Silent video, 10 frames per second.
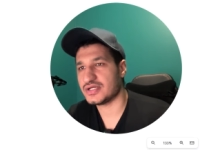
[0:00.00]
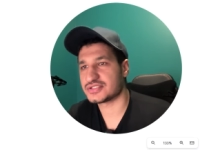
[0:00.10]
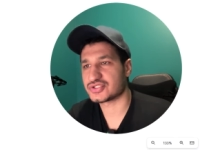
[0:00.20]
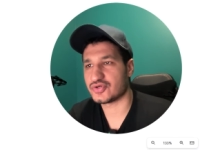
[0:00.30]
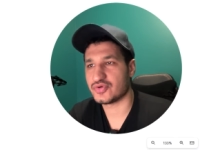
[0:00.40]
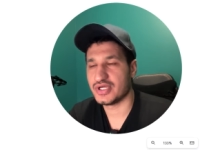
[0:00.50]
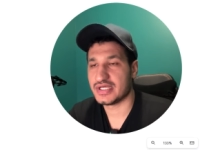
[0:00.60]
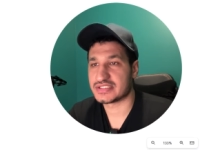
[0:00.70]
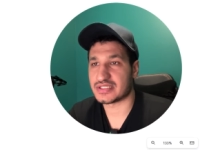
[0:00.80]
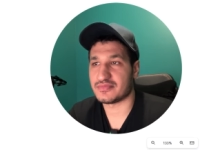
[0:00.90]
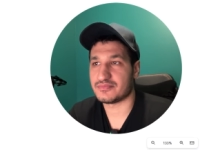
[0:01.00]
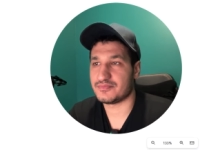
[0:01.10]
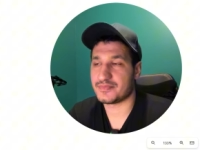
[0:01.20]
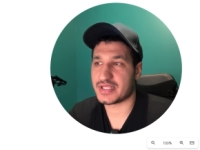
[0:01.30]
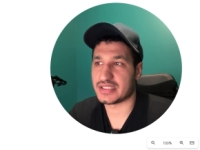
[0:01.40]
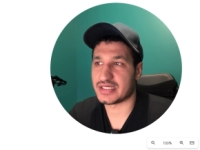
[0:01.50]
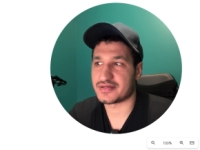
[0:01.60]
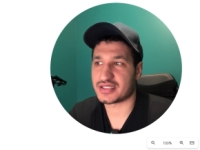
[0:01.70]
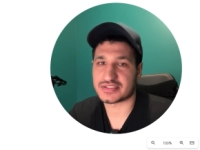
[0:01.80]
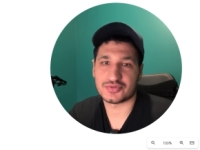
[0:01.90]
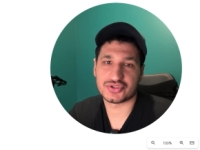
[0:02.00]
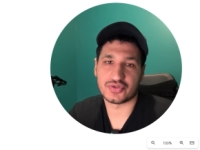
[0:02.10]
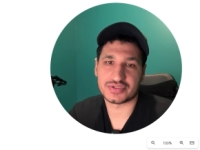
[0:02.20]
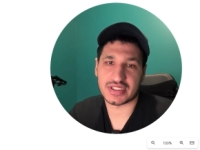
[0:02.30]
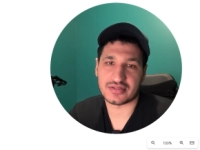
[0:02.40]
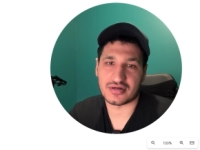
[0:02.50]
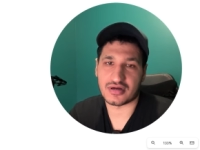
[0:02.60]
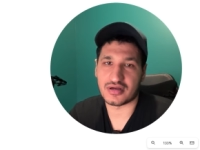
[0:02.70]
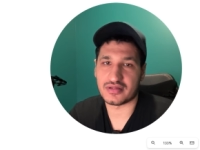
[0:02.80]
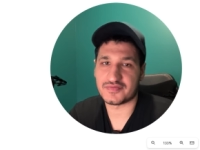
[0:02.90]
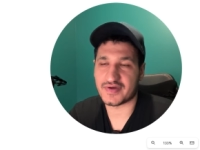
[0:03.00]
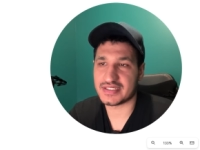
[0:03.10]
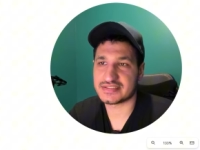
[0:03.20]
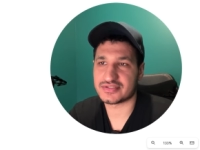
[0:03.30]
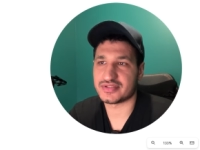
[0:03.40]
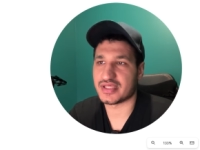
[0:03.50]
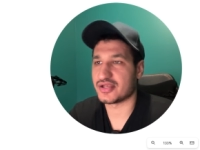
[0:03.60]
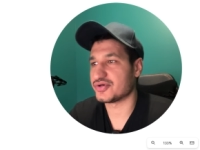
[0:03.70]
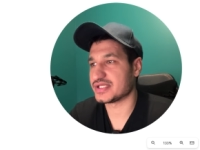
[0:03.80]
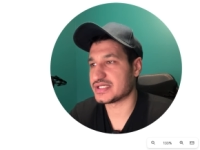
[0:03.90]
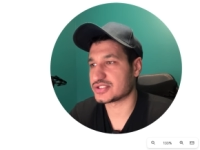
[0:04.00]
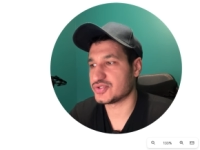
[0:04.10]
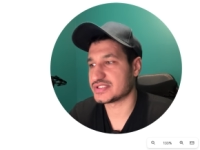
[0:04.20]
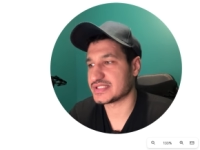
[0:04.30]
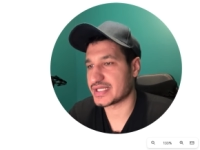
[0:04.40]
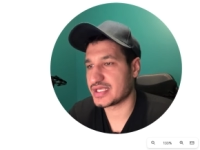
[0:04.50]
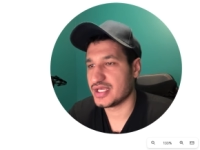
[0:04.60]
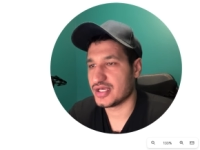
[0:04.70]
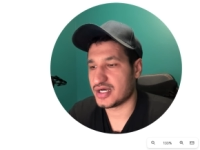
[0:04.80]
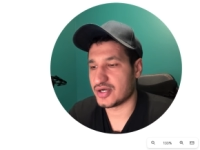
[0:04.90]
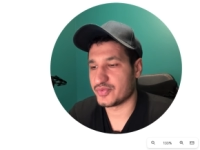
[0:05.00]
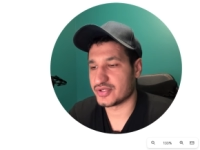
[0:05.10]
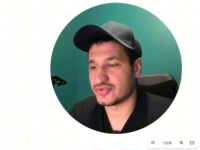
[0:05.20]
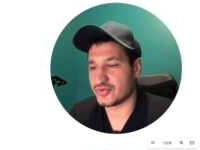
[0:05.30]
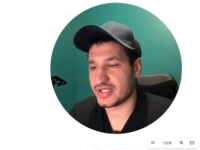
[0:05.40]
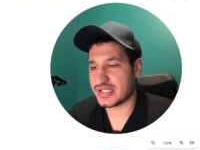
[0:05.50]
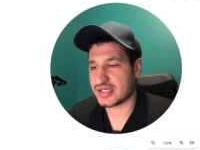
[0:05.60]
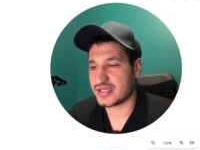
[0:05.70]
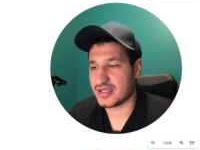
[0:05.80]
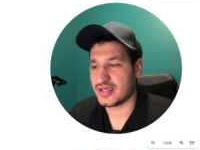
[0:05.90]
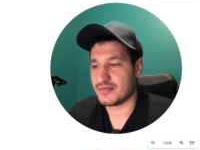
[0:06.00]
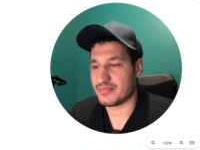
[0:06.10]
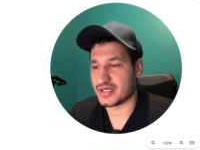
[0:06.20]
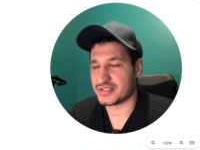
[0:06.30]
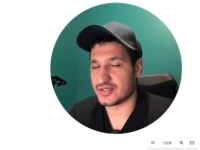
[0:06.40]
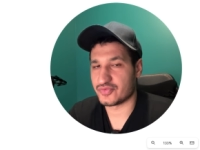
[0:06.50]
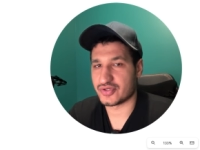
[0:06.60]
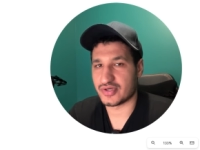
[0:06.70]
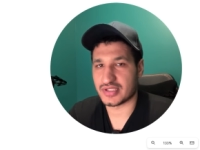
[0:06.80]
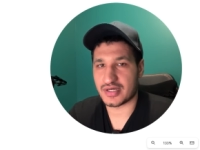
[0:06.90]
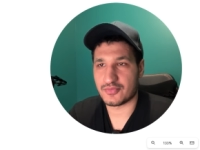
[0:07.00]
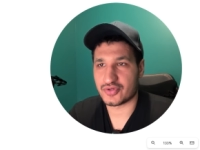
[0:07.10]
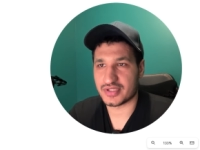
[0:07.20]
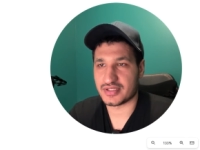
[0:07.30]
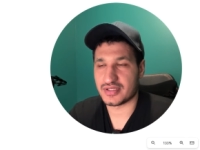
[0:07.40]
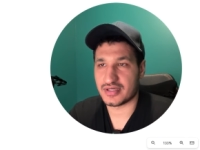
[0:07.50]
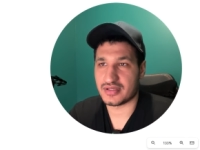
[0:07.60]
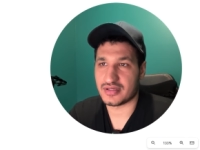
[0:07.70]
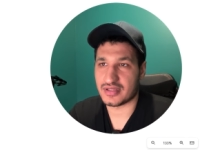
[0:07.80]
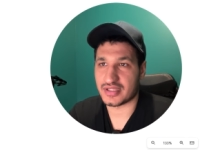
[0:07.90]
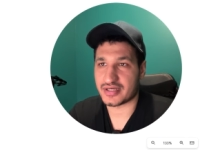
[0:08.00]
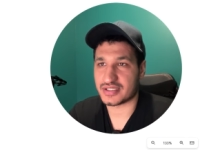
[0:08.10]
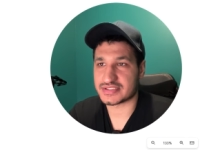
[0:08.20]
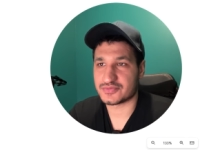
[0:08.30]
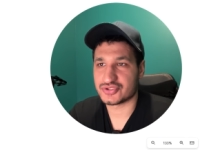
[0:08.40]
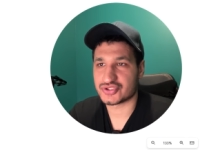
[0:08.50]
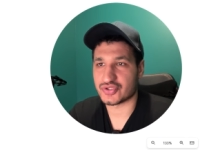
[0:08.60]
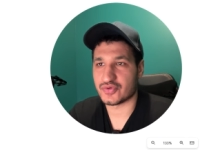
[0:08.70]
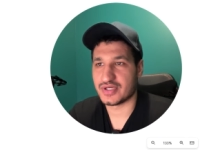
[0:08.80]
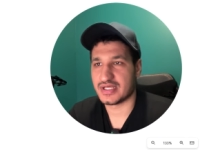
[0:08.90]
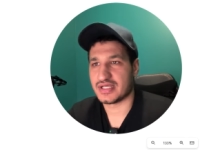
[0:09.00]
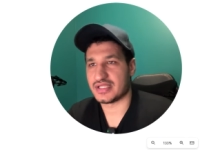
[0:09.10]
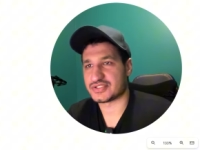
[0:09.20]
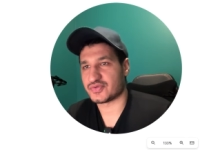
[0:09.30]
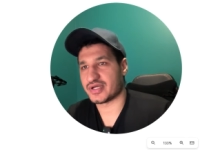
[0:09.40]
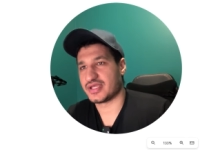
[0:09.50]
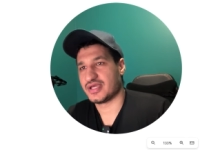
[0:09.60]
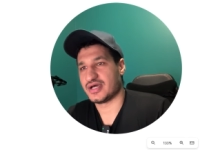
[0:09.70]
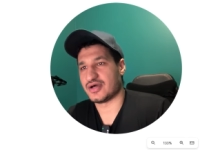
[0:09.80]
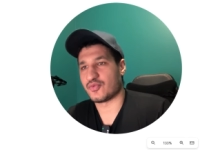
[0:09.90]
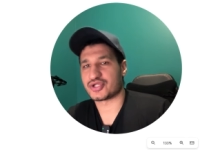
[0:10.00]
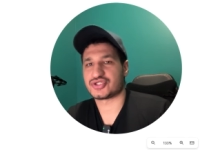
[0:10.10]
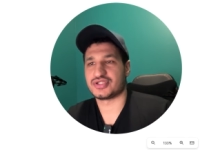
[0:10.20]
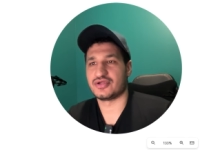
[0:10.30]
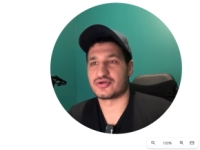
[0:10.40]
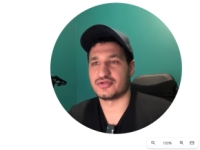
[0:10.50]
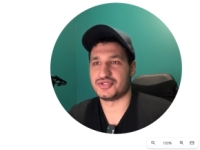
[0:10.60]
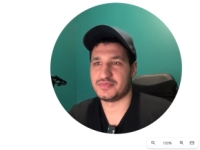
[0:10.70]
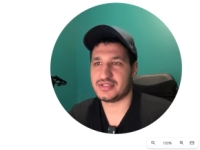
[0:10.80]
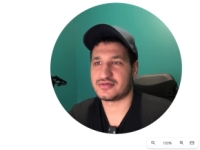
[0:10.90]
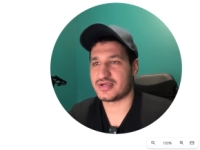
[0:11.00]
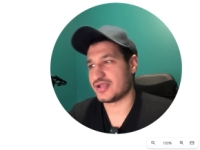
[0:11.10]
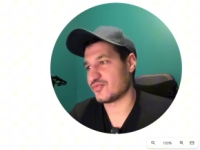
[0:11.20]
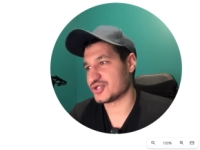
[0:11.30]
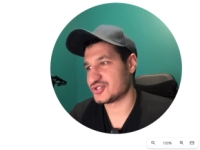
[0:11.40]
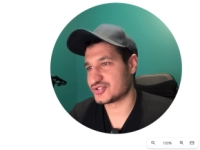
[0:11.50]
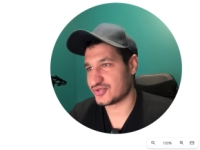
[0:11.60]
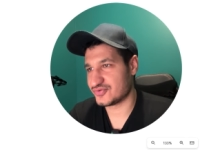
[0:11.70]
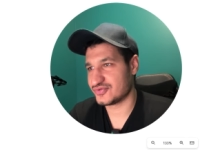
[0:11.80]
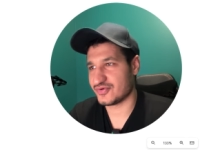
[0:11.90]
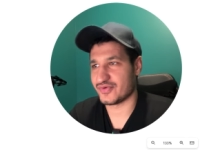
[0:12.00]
So a lot of customers don't take our advice. They talk to us like we don't know anything, but we know a lot more than a lot of customers. So that's why watch your demeanor and watch your tone